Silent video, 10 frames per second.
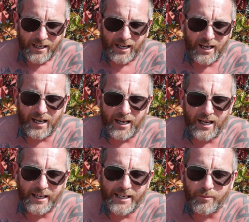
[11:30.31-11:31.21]

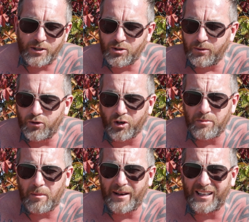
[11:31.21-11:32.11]
And yet when someone talks
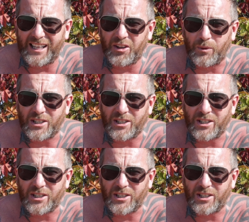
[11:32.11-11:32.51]
about mental health,